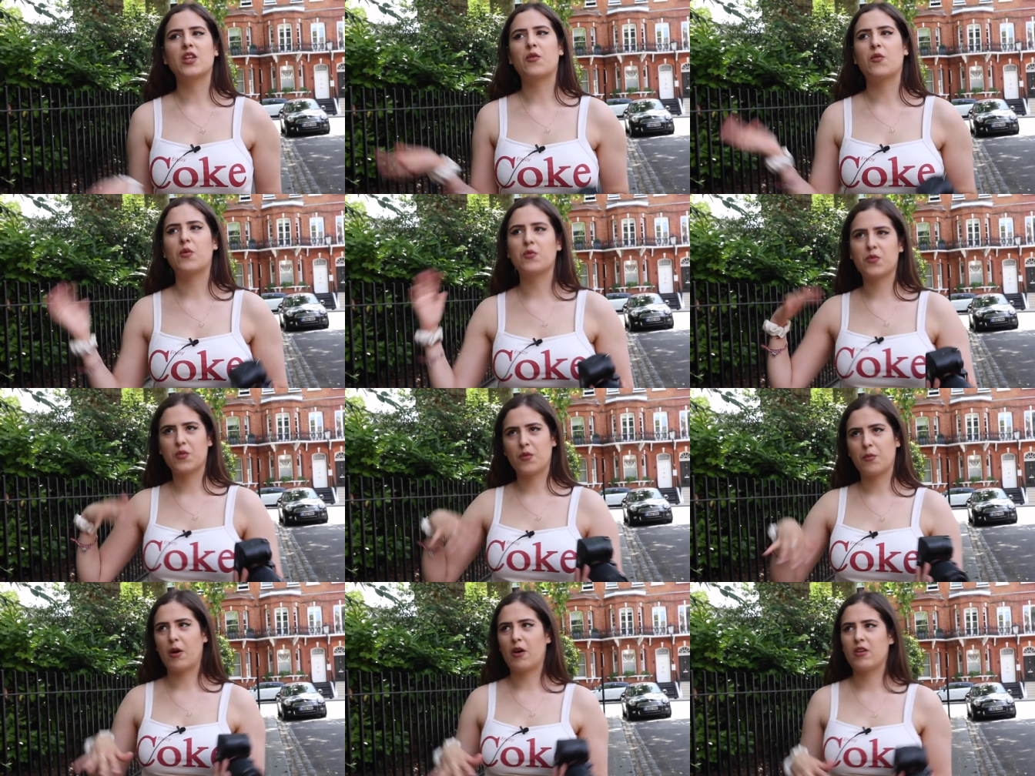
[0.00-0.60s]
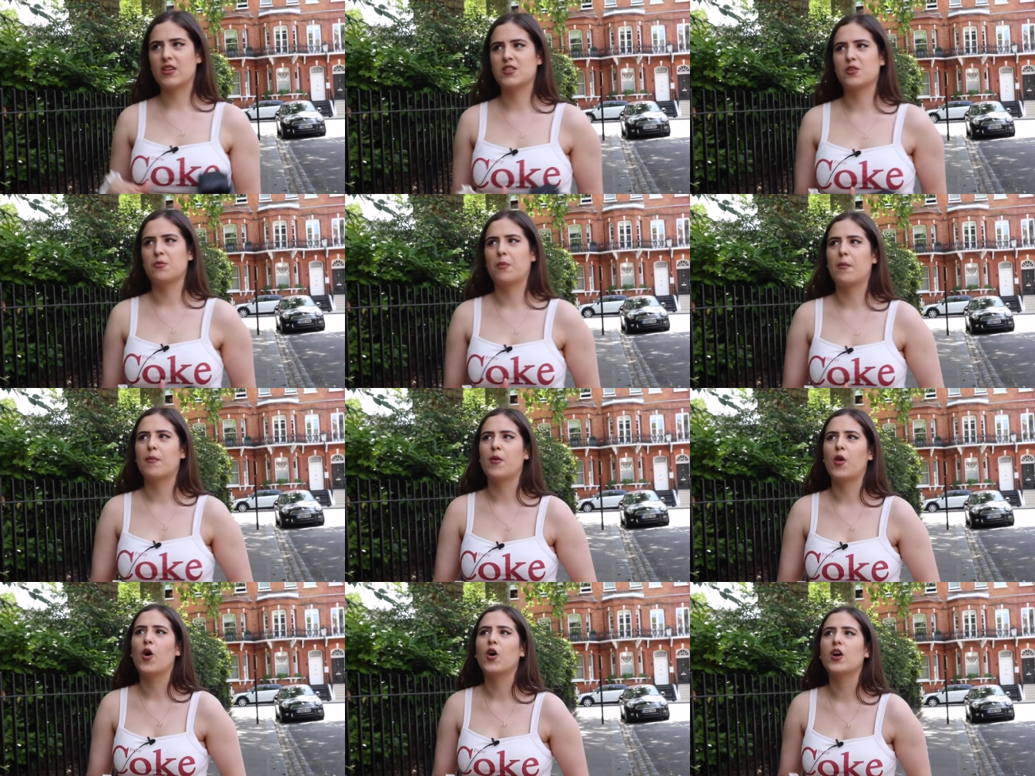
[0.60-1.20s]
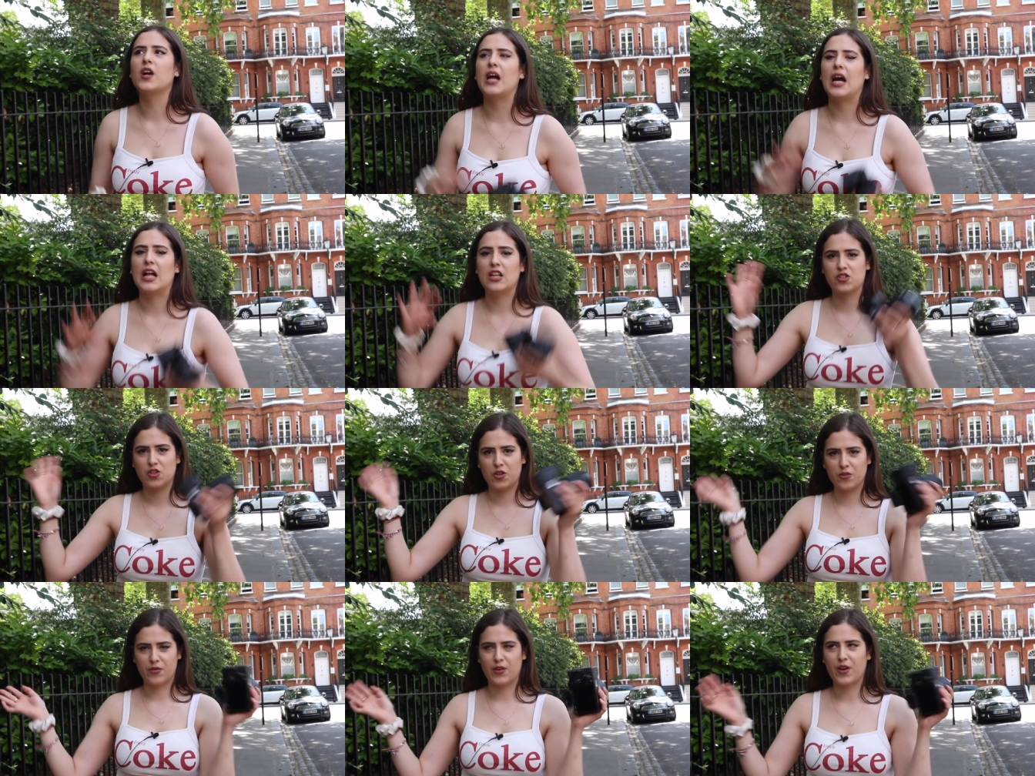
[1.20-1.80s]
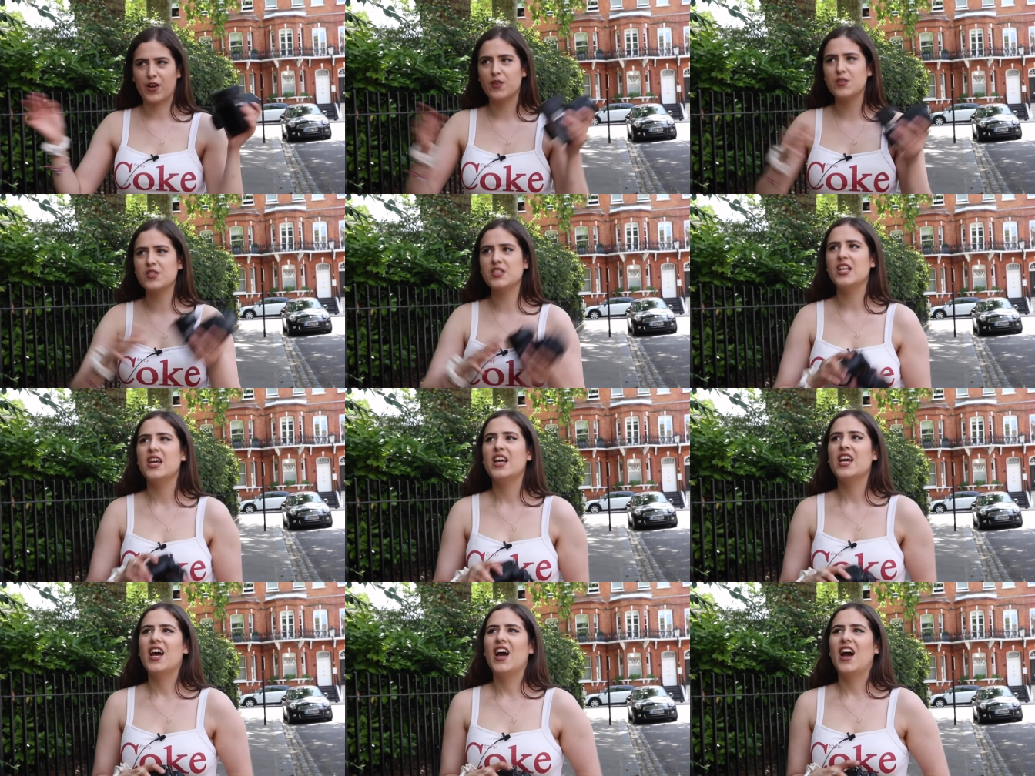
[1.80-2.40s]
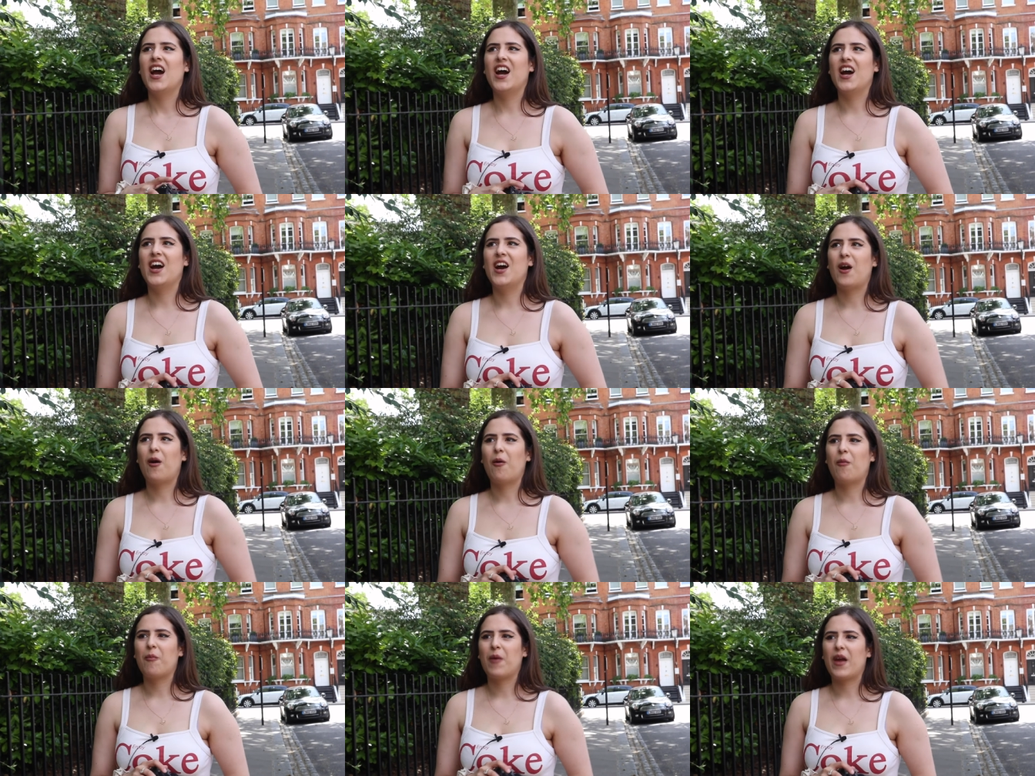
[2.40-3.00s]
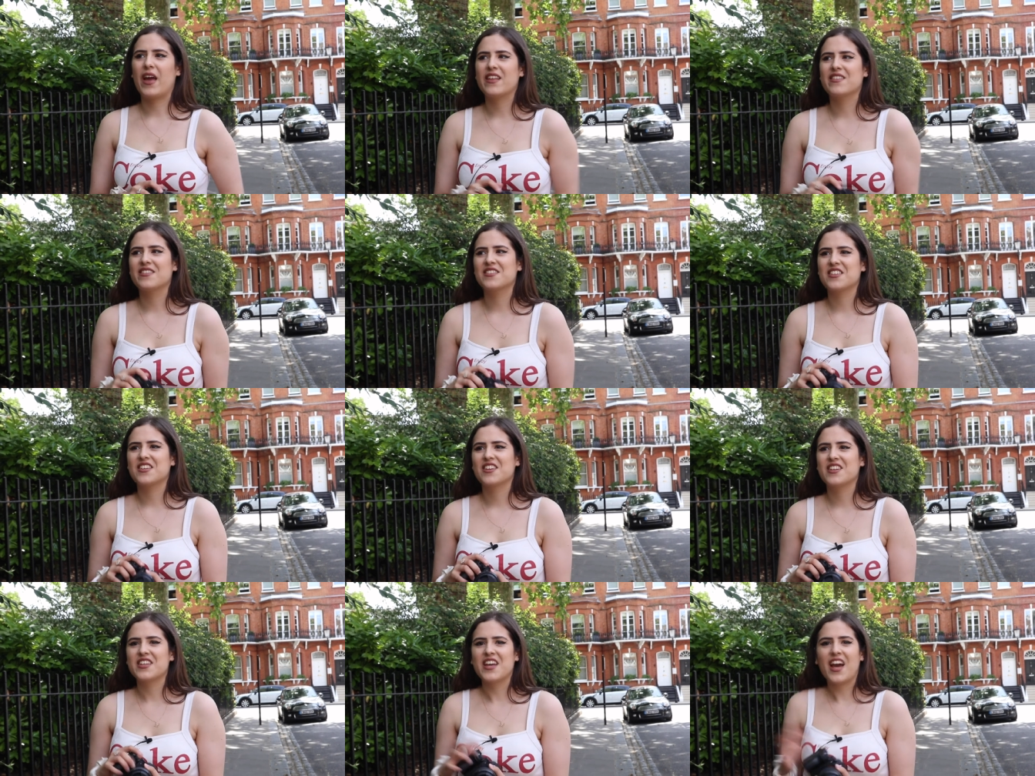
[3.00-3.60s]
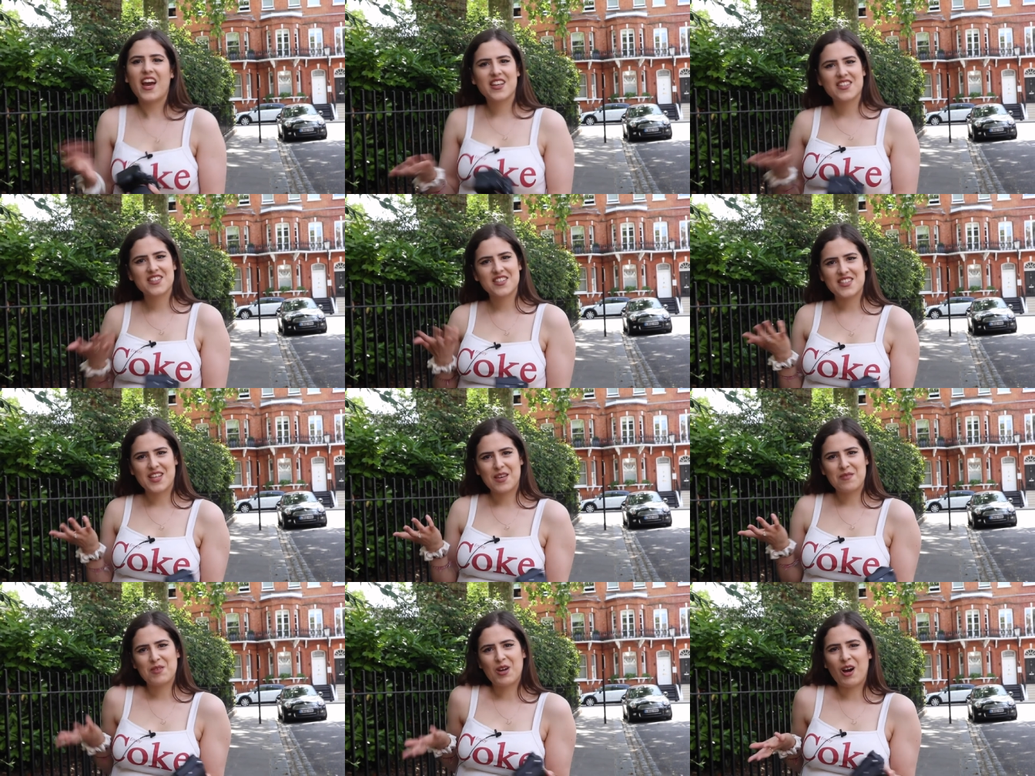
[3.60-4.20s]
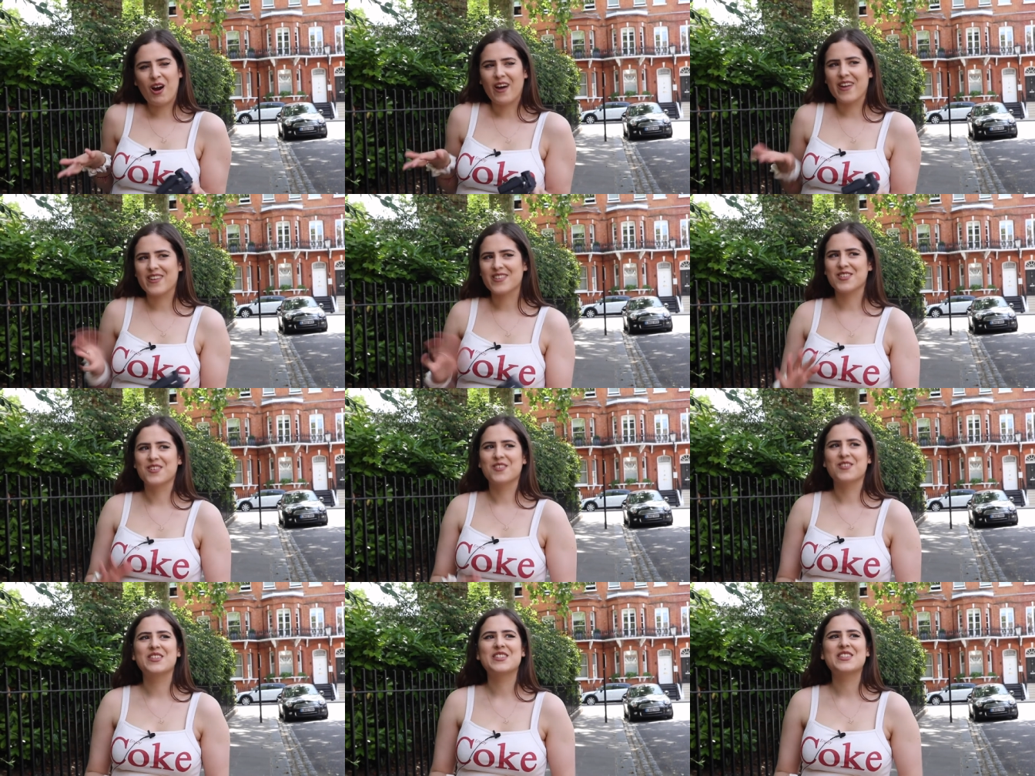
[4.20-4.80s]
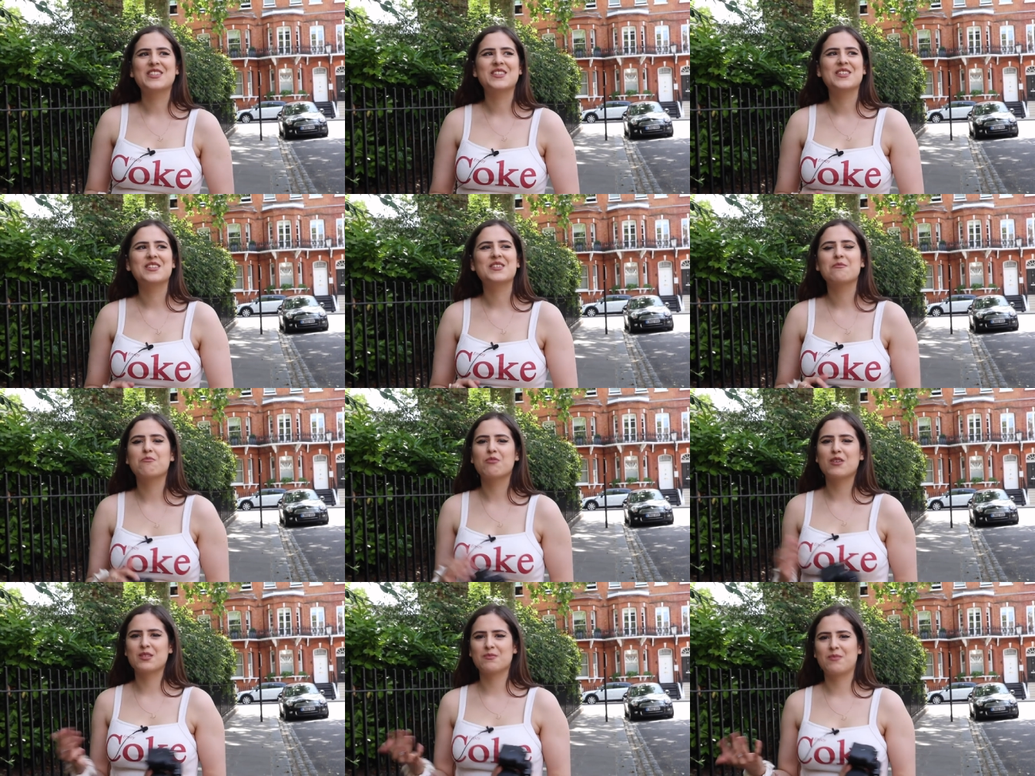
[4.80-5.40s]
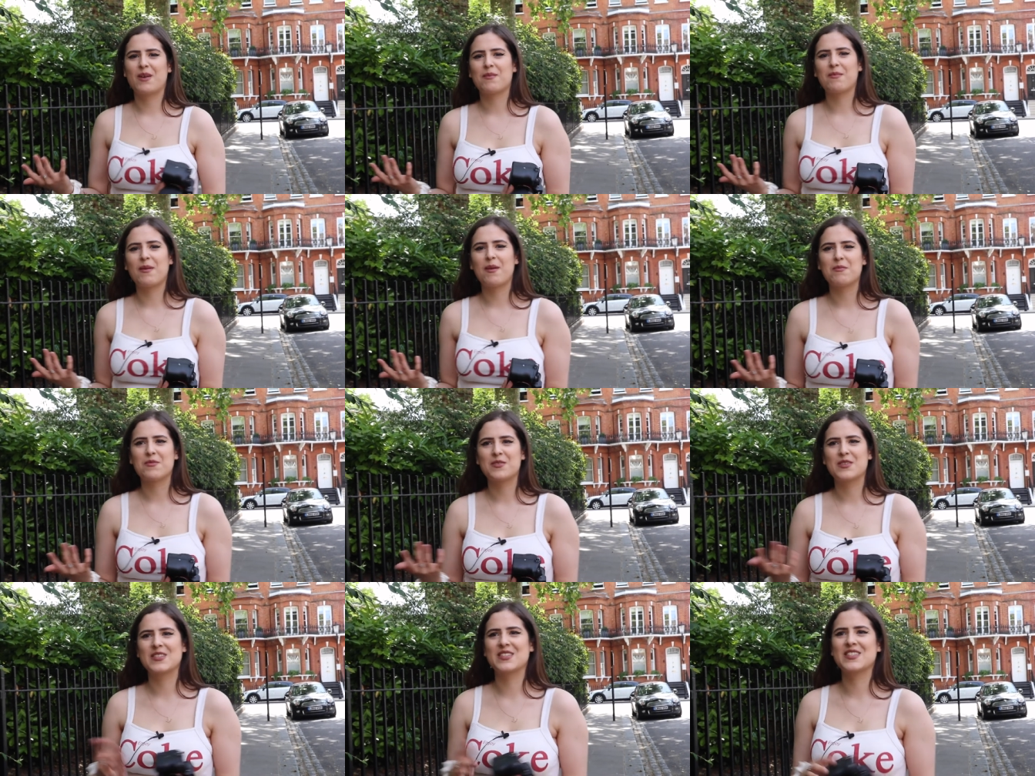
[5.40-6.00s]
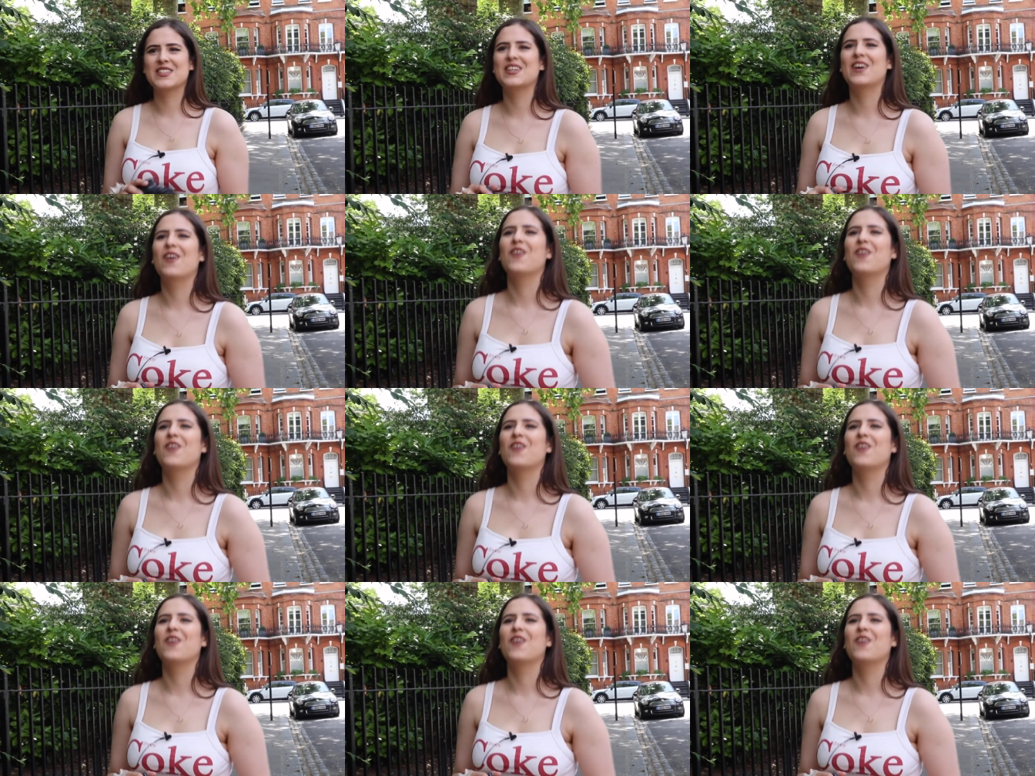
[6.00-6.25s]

I wrote about this on my blog, I'll show photos, and yeah, it's the same car, so it's, it brings back memories.